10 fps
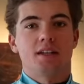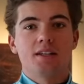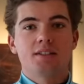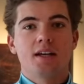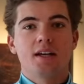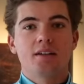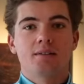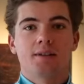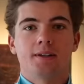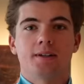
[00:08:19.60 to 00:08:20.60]
the easy day,
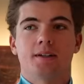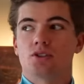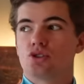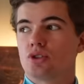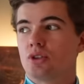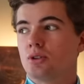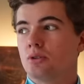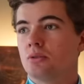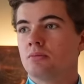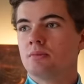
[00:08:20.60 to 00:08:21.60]

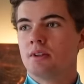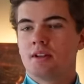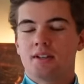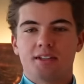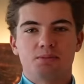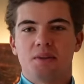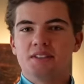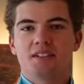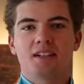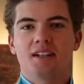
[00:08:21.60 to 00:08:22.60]
so that's
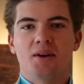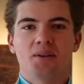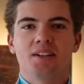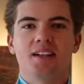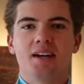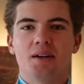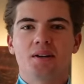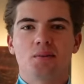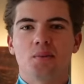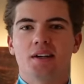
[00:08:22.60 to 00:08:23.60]
basically the only
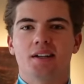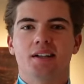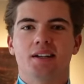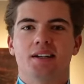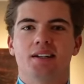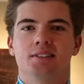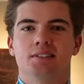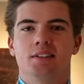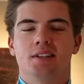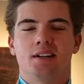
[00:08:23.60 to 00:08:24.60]
day with
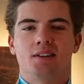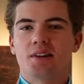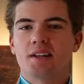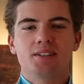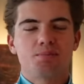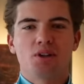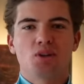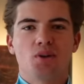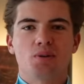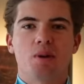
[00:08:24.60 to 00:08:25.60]
nothing
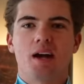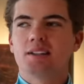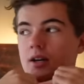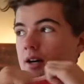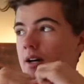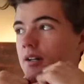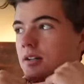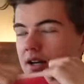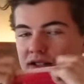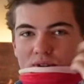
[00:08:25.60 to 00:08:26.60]
special on the plan.
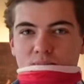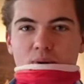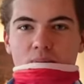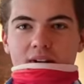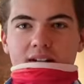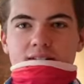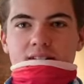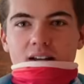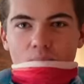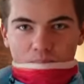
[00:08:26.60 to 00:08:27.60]
And as you probably can
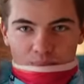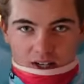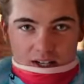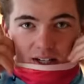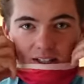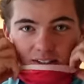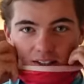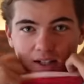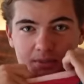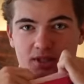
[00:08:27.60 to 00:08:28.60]
see, it is a
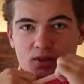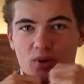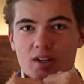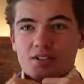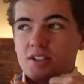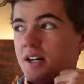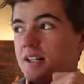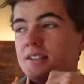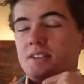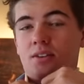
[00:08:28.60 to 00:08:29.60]
little bit cold outside.
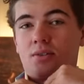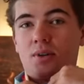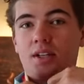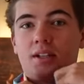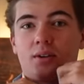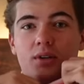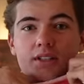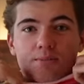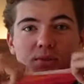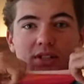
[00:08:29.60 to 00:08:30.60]
It's 3
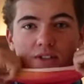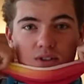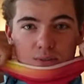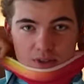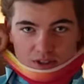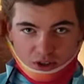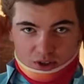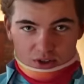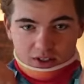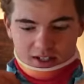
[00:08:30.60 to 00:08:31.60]
degrees, but it's gonna be
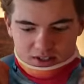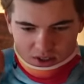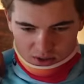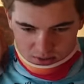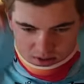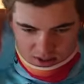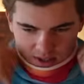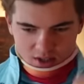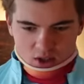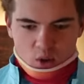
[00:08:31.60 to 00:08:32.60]
sun today, so
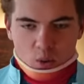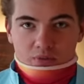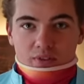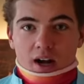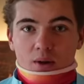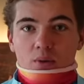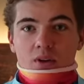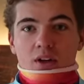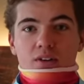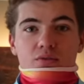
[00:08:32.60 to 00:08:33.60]
hopefully I will
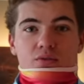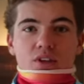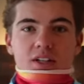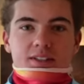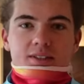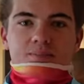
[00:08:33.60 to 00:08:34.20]
not freeze.